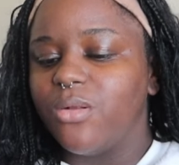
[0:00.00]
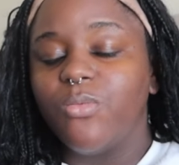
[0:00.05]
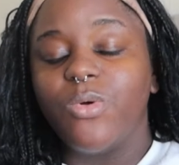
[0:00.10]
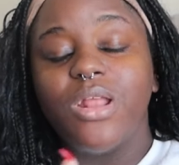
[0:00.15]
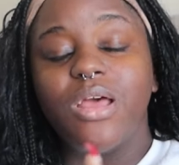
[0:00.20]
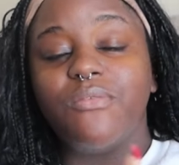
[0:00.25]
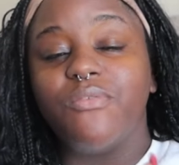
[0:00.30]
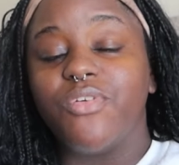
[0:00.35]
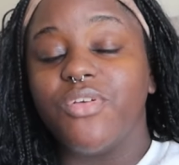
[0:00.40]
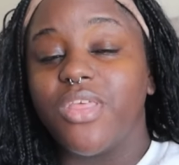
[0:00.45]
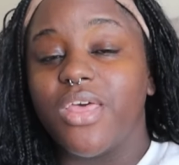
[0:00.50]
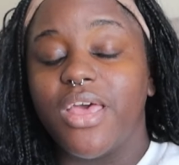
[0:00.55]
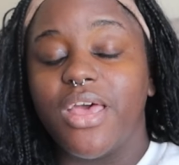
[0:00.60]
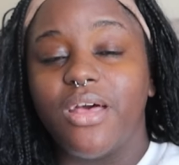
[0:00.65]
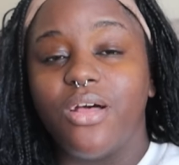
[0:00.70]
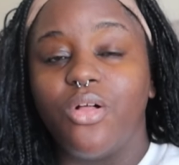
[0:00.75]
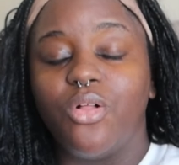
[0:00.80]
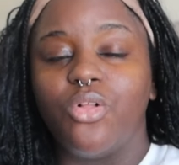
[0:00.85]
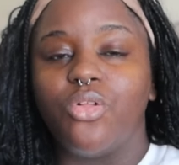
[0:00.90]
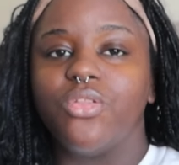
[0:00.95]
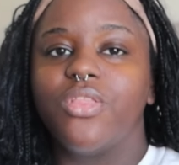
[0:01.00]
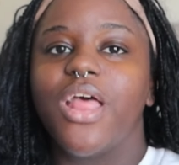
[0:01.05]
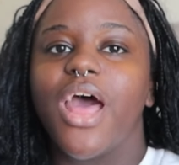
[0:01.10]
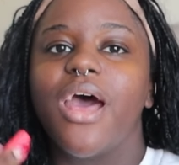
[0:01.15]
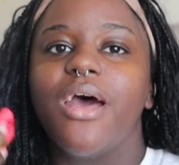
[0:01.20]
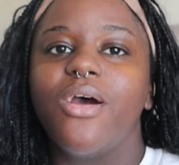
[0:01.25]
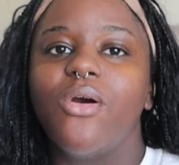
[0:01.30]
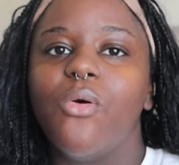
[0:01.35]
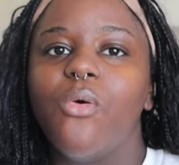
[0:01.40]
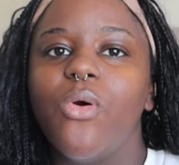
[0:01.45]
whatever the hell,
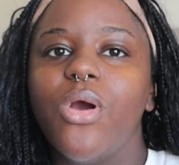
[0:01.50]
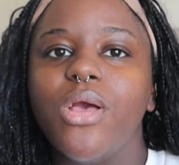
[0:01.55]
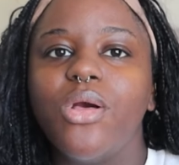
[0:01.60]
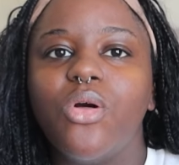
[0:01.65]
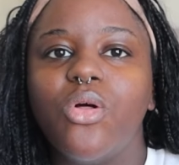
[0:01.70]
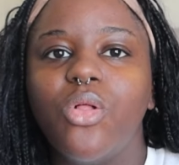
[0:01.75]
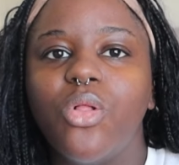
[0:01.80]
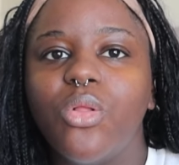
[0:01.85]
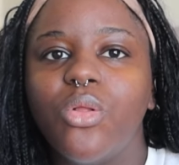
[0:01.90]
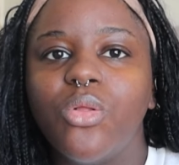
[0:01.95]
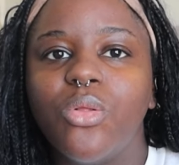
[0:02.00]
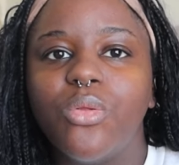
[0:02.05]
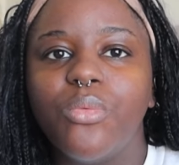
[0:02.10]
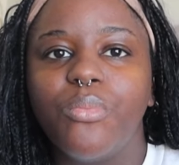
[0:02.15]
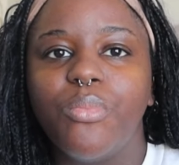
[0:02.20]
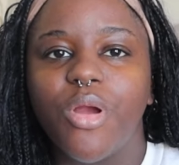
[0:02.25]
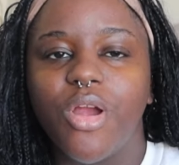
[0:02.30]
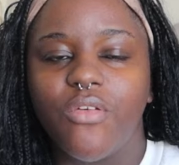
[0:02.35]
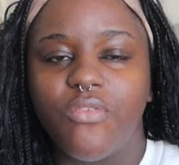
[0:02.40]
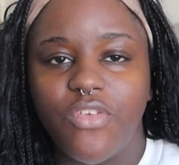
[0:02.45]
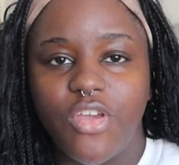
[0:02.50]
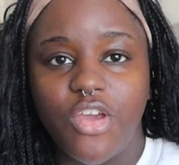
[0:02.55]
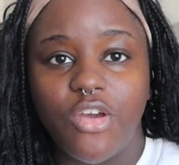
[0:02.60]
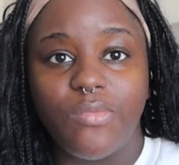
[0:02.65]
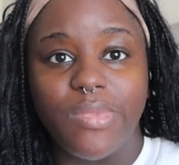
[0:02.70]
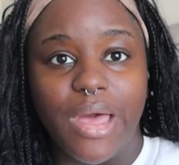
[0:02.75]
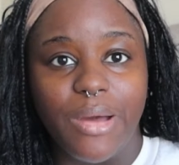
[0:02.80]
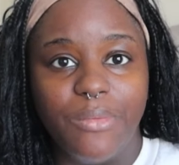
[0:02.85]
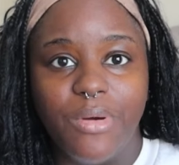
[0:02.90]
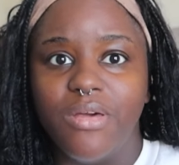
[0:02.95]
that oil
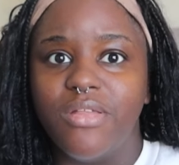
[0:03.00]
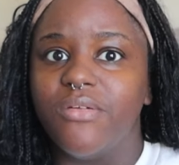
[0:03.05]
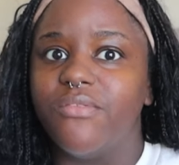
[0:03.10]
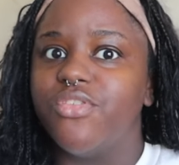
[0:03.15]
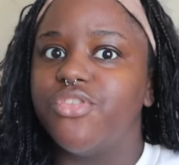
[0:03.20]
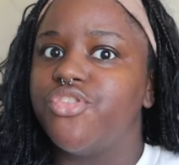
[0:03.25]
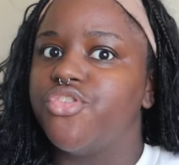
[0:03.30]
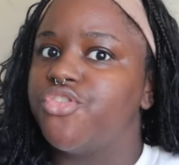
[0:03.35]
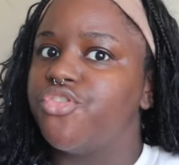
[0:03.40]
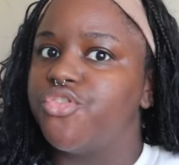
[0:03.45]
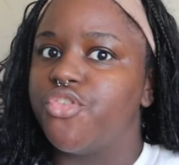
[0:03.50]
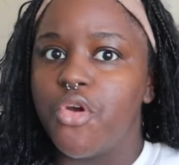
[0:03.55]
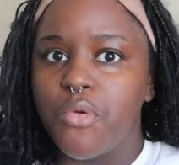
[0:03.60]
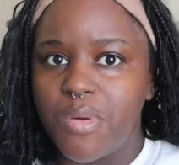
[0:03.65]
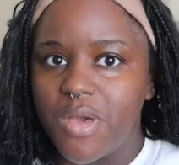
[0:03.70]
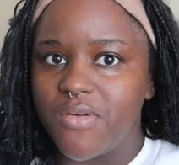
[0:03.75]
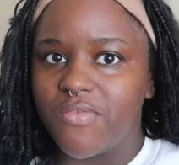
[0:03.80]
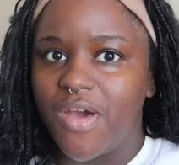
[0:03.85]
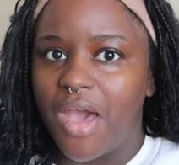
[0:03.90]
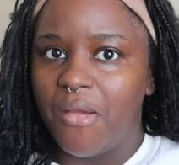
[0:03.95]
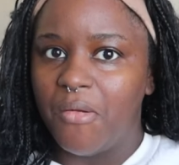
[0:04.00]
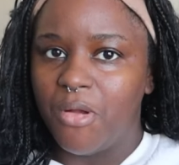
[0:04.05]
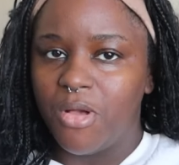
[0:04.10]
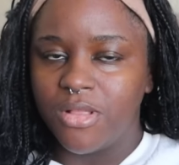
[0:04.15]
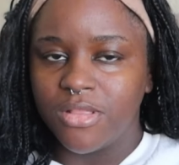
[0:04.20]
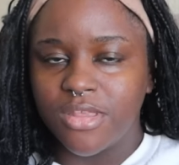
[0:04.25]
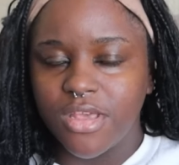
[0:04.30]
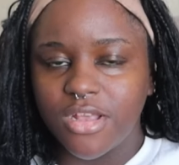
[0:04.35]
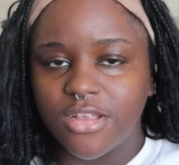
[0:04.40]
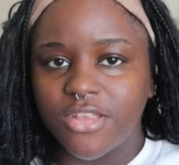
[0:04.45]
perfume that went stupid viral
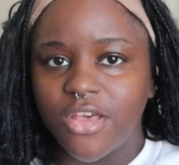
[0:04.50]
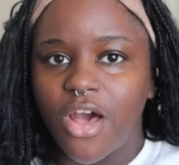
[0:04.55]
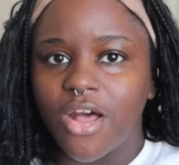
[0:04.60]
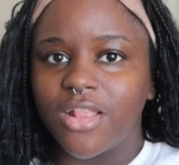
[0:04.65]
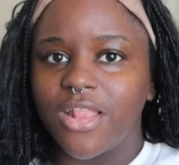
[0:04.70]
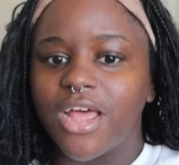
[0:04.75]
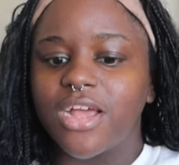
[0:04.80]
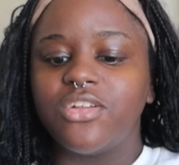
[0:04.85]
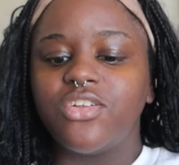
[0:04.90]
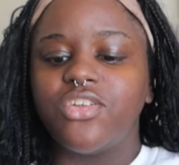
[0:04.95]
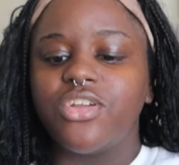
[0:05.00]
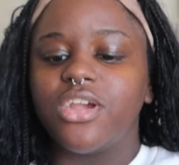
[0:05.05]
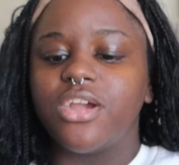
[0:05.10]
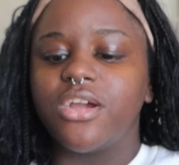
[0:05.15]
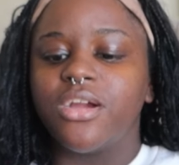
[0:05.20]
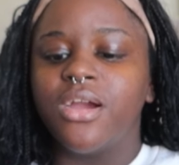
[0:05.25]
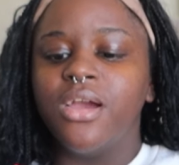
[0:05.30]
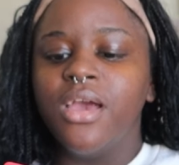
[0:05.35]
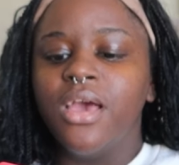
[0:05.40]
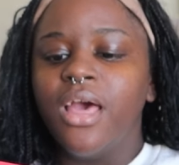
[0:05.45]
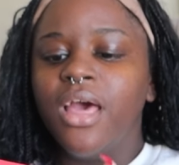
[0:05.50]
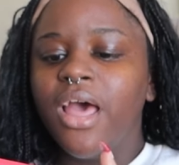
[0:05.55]
on TikTok last year.